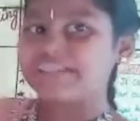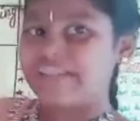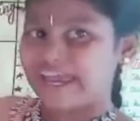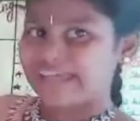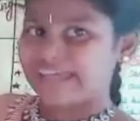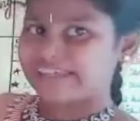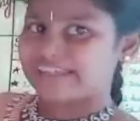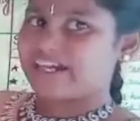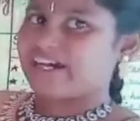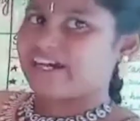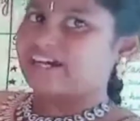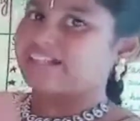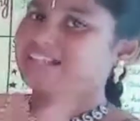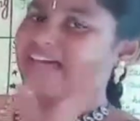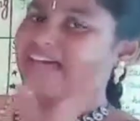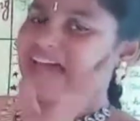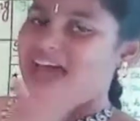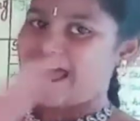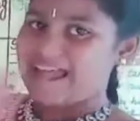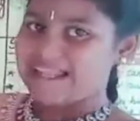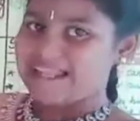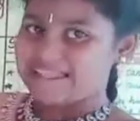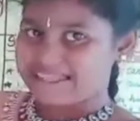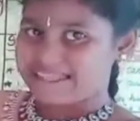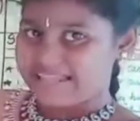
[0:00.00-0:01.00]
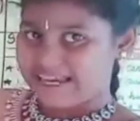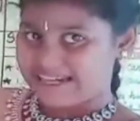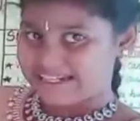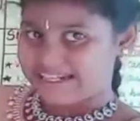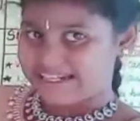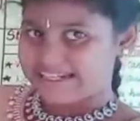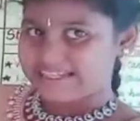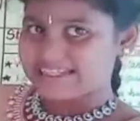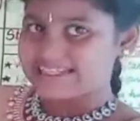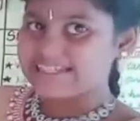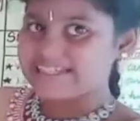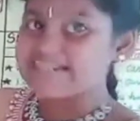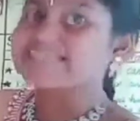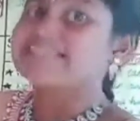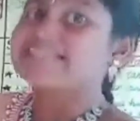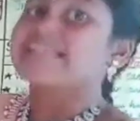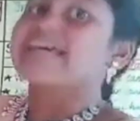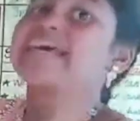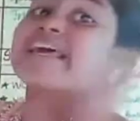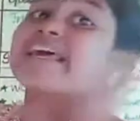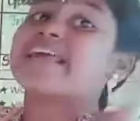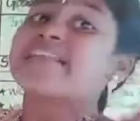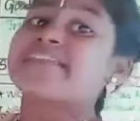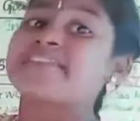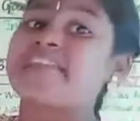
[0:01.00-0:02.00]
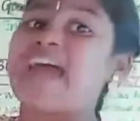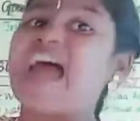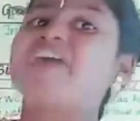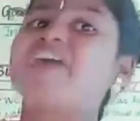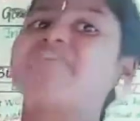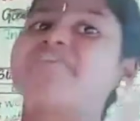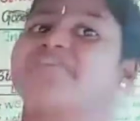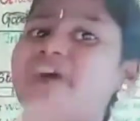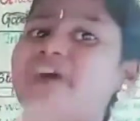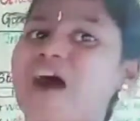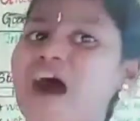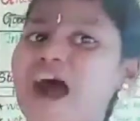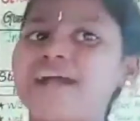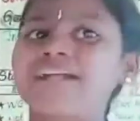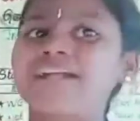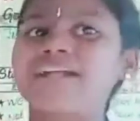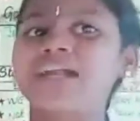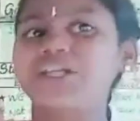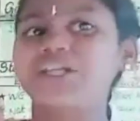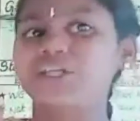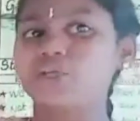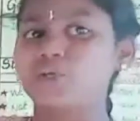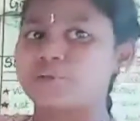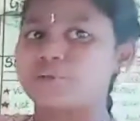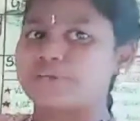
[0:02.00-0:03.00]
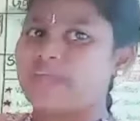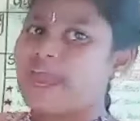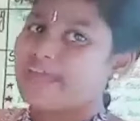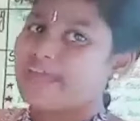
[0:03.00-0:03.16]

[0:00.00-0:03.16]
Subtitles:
The sentence is they worked together.